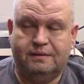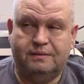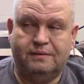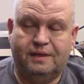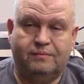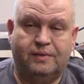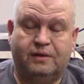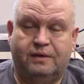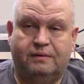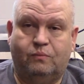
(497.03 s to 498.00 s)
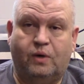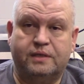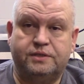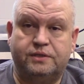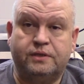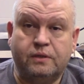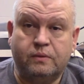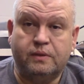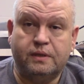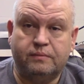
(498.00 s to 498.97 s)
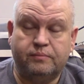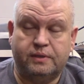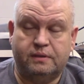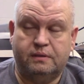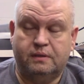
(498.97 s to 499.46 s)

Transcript: well, I'm not gonna watch you do it, but